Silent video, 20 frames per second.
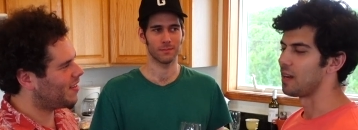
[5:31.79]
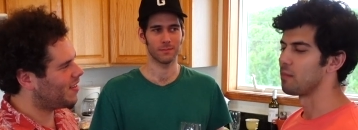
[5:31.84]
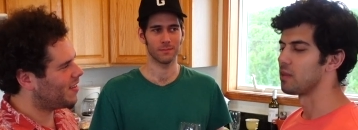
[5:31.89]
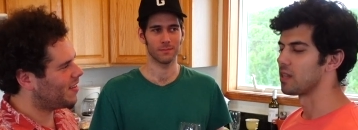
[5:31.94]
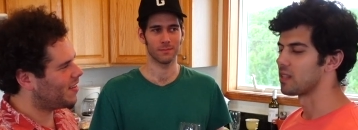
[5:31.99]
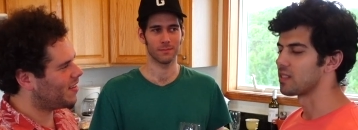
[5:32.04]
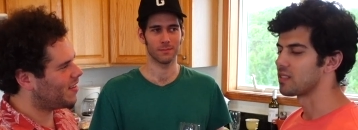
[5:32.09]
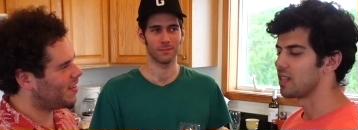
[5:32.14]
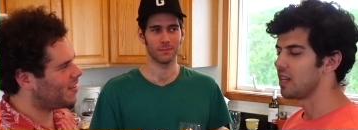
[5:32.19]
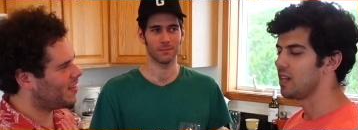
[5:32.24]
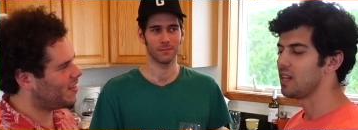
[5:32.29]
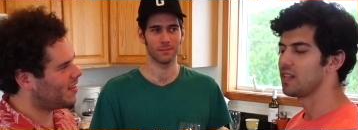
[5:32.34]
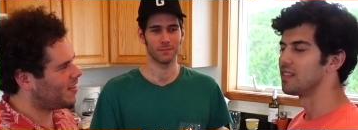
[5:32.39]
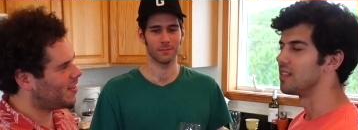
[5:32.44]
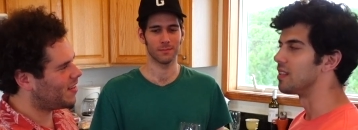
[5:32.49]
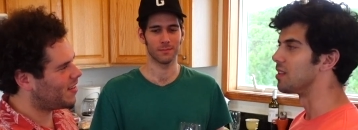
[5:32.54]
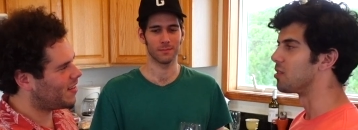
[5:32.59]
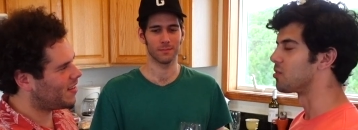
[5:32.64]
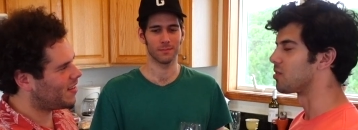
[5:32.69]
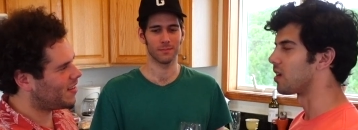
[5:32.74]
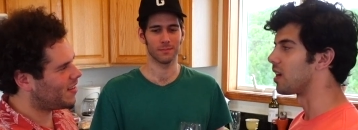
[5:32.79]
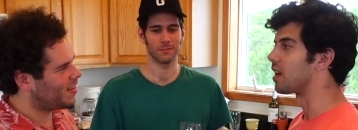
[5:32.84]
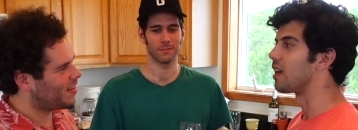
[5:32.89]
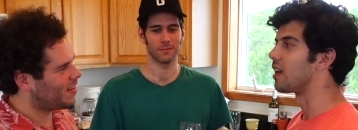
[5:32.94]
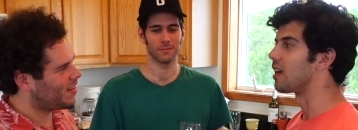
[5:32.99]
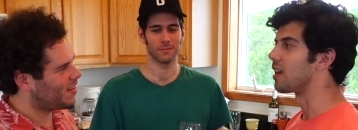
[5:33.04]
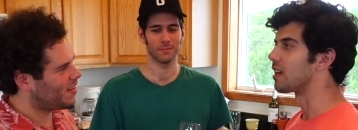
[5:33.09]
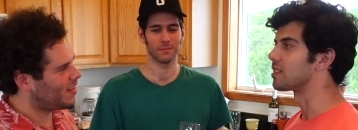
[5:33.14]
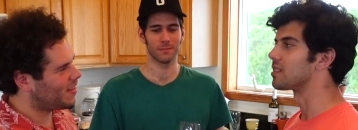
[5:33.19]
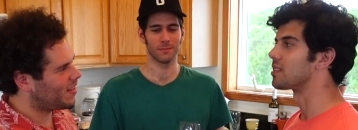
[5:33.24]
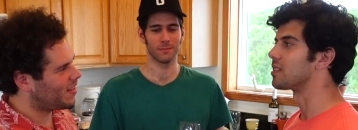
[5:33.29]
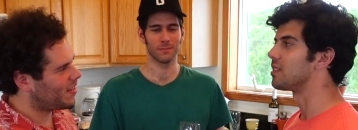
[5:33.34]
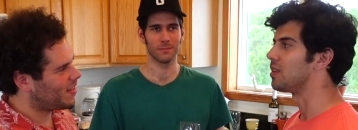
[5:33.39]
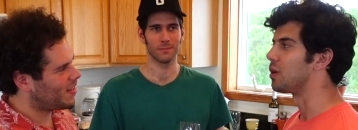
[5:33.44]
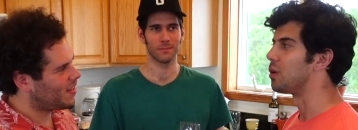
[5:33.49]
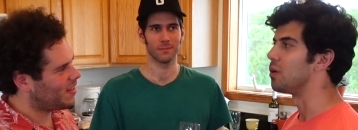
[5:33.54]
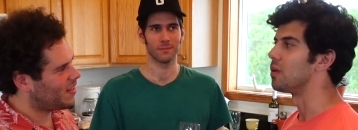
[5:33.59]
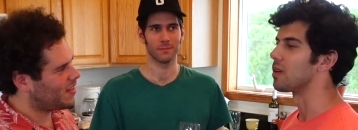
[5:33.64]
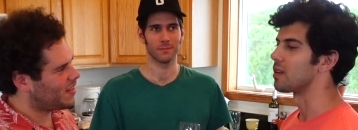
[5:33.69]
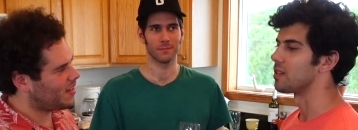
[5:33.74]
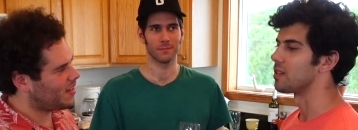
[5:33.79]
Speaker 1: I'm excited to try the XO